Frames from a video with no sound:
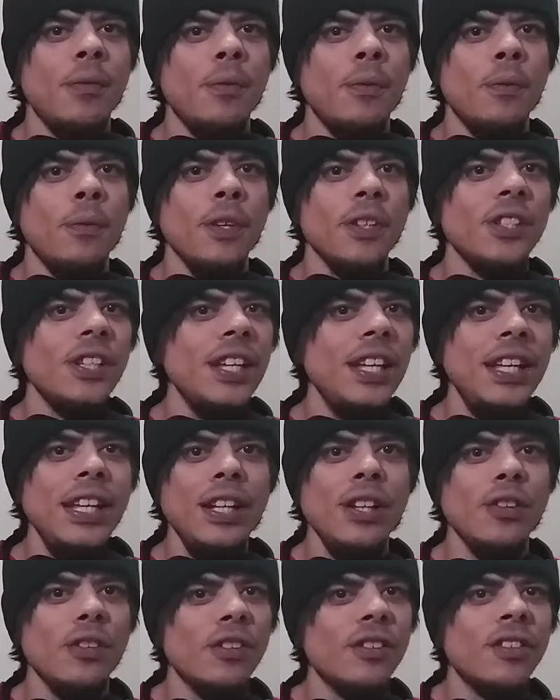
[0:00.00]
which
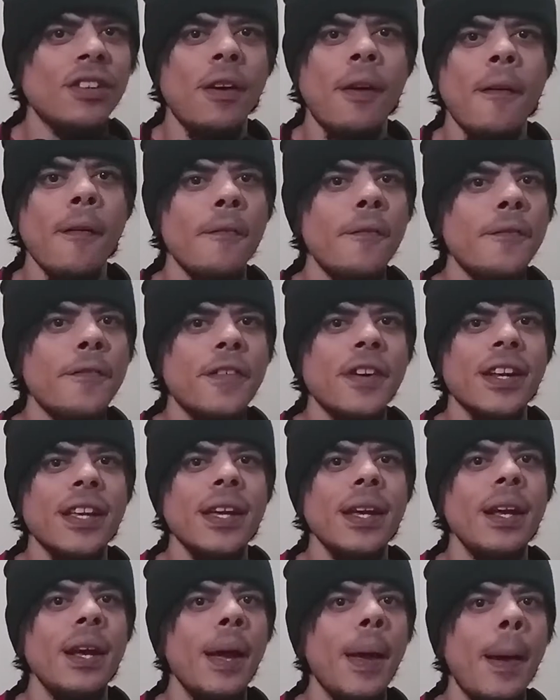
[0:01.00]
he looks
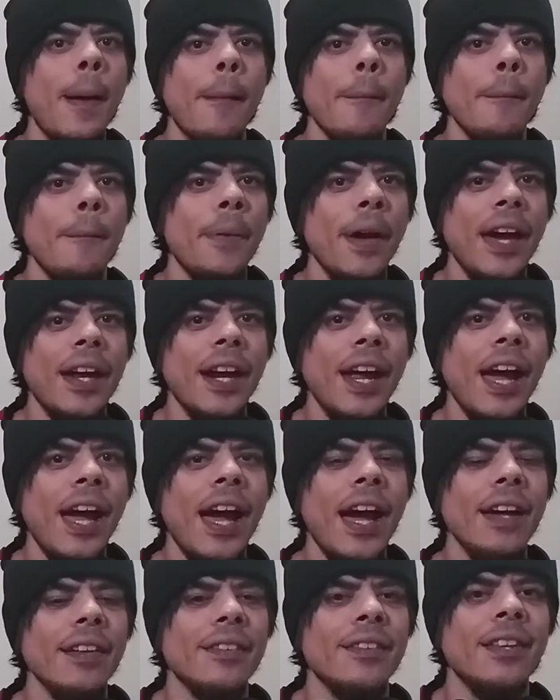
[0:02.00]
freaking
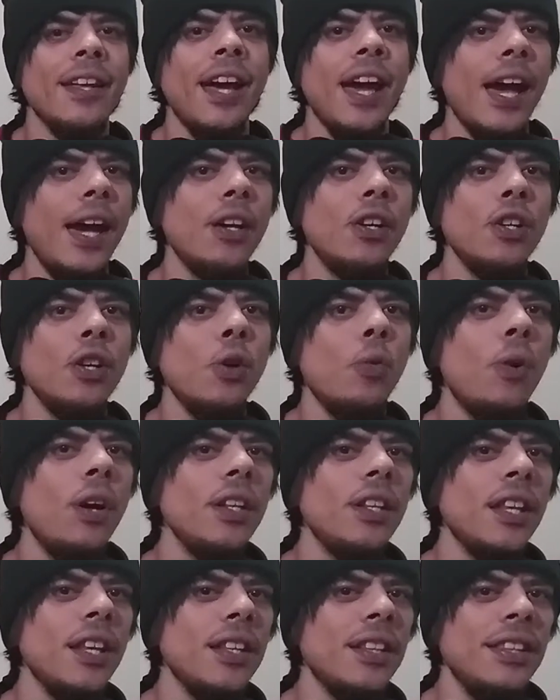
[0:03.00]
badass. I don't know
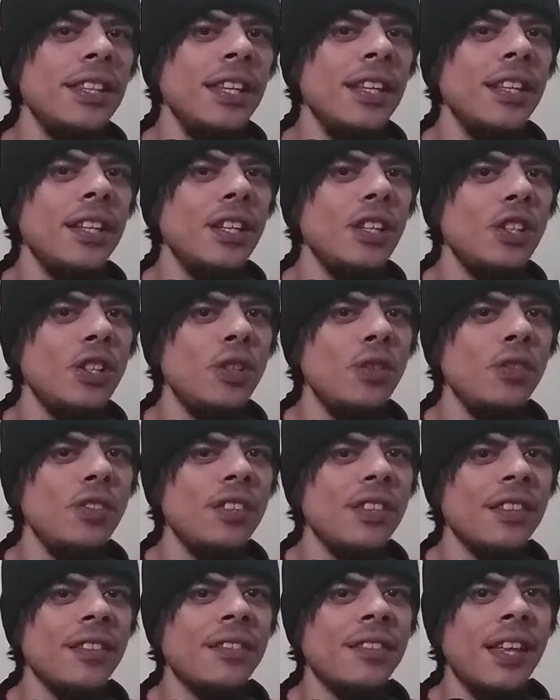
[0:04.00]
why they didn't
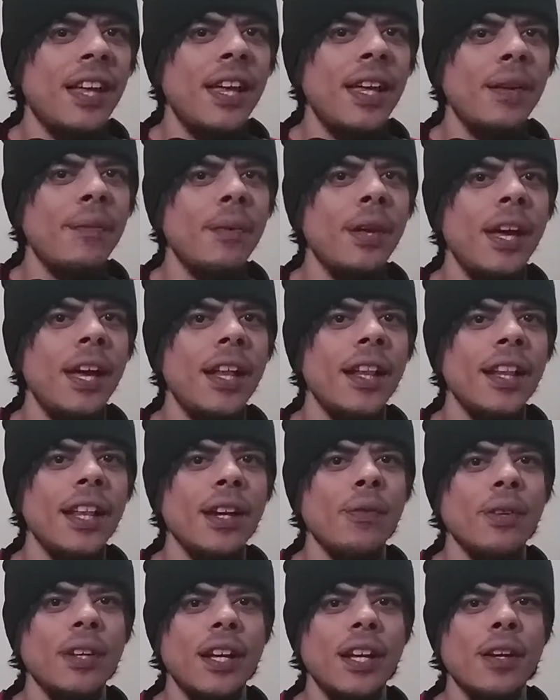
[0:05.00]
use the same
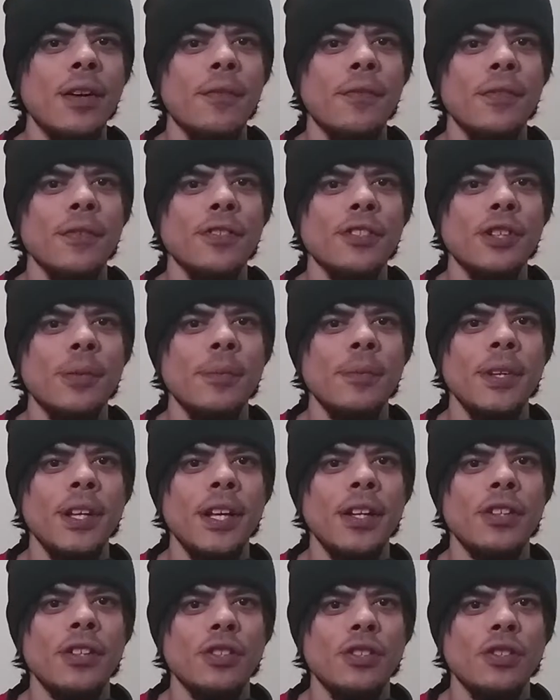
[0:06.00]
Liquidator from
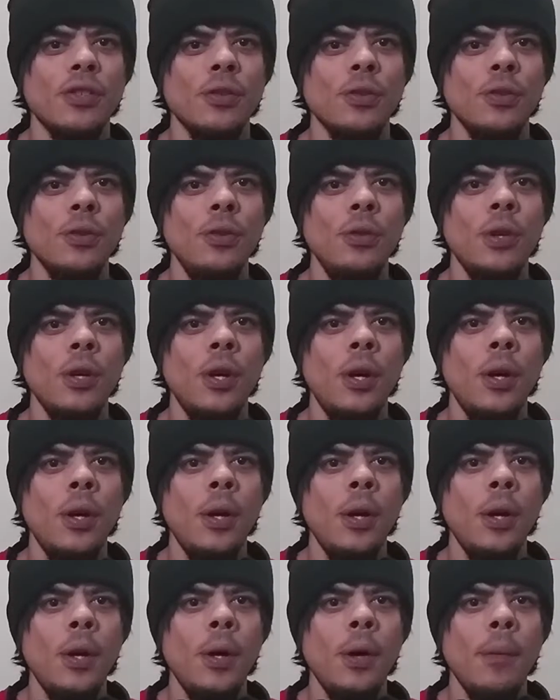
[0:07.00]
Terminator 2,
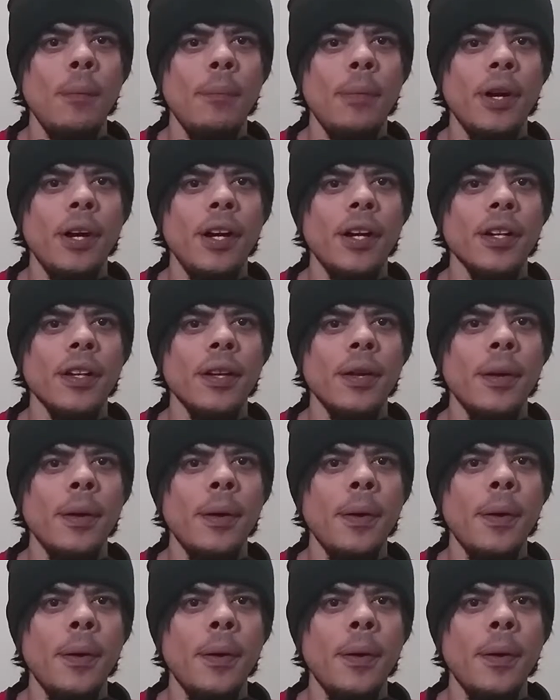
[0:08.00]
but